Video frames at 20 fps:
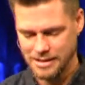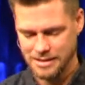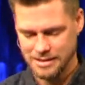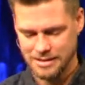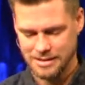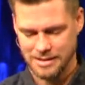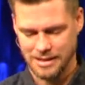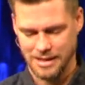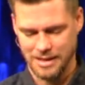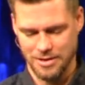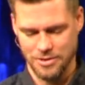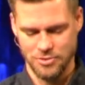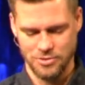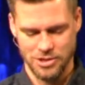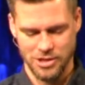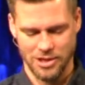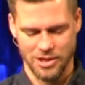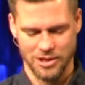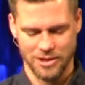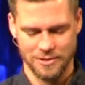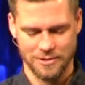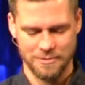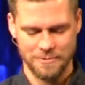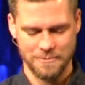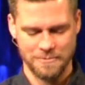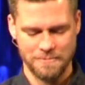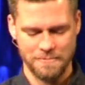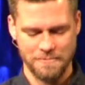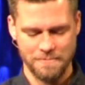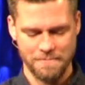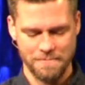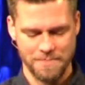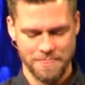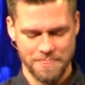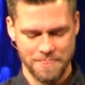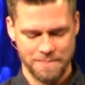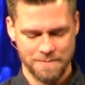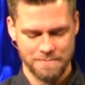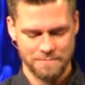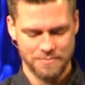to the new year.
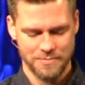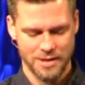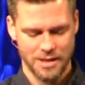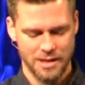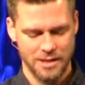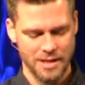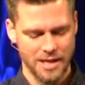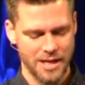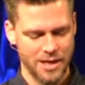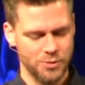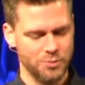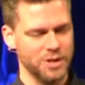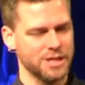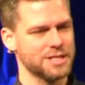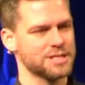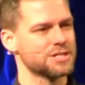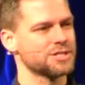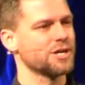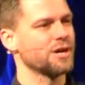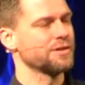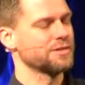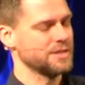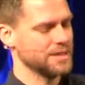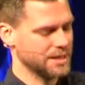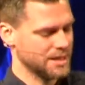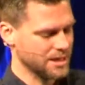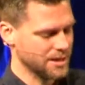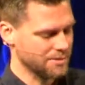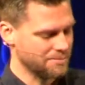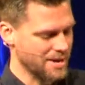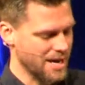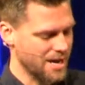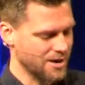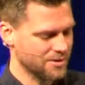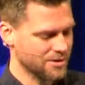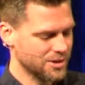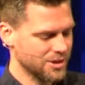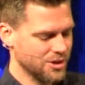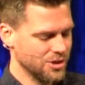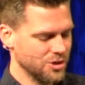And then we can start thinking
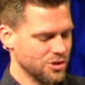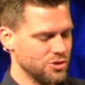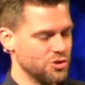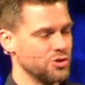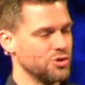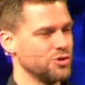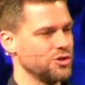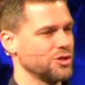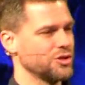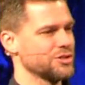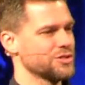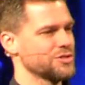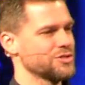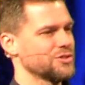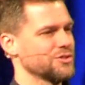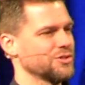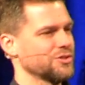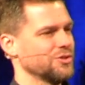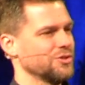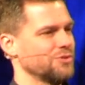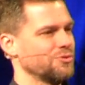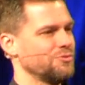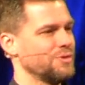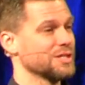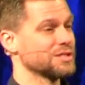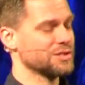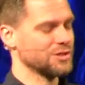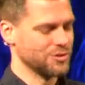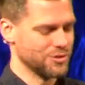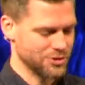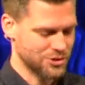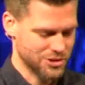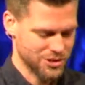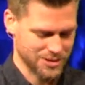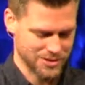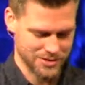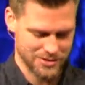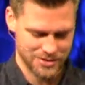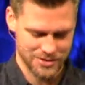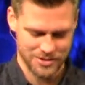about New Year's
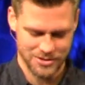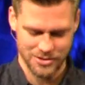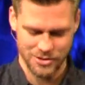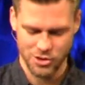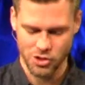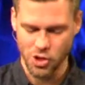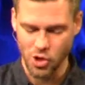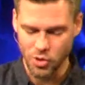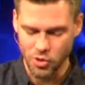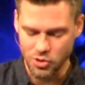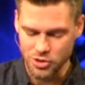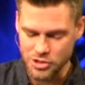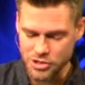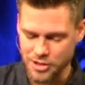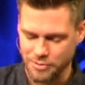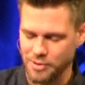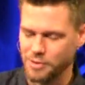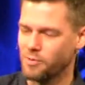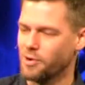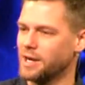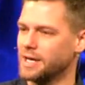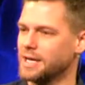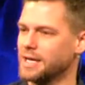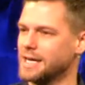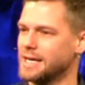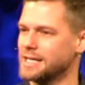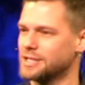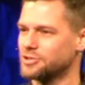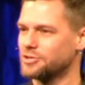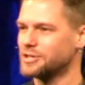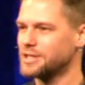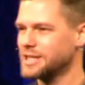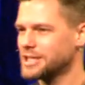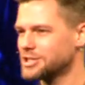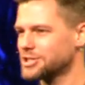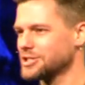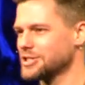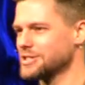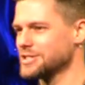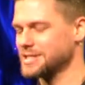resolutions, goals that we want to hit,
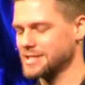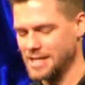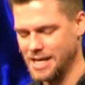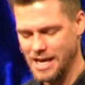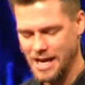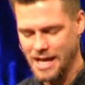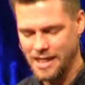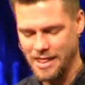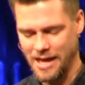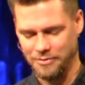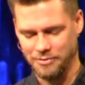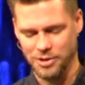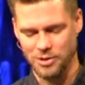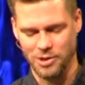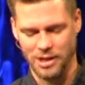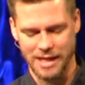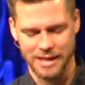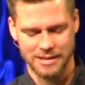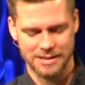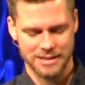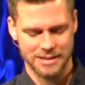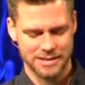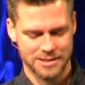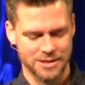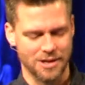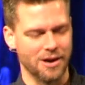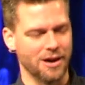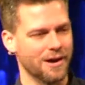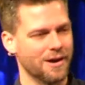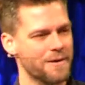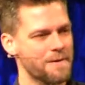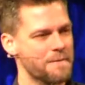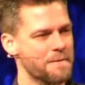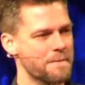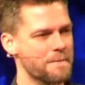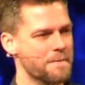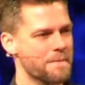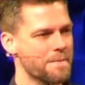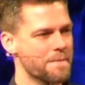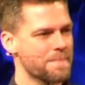traditions that we'd like to start.
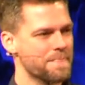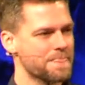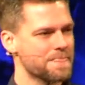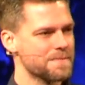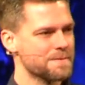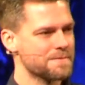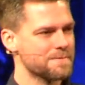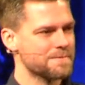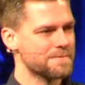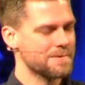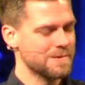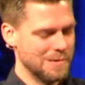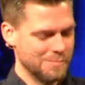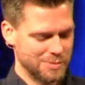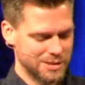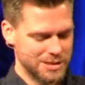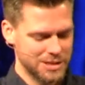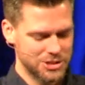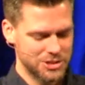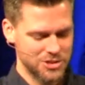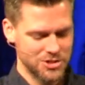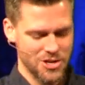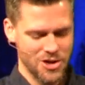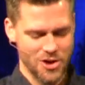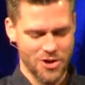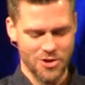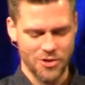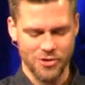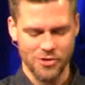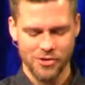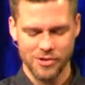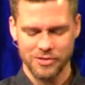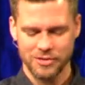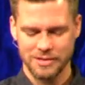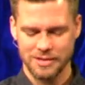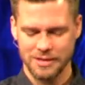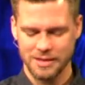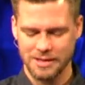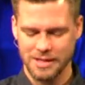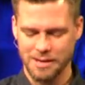But did you know
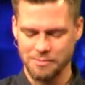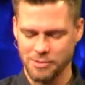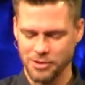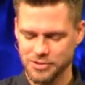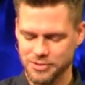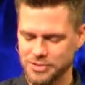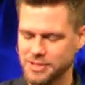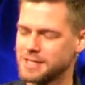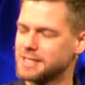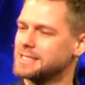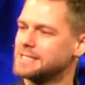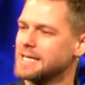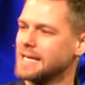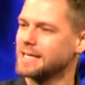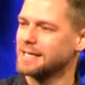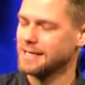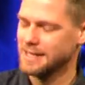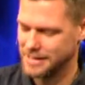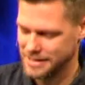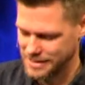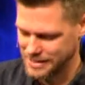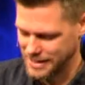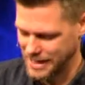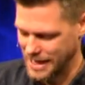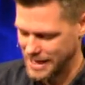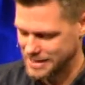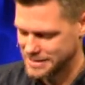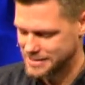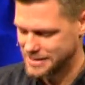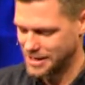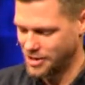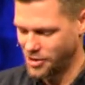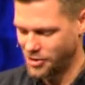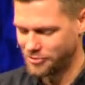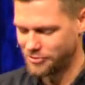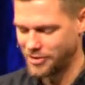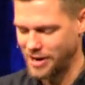that most of the data indicates that over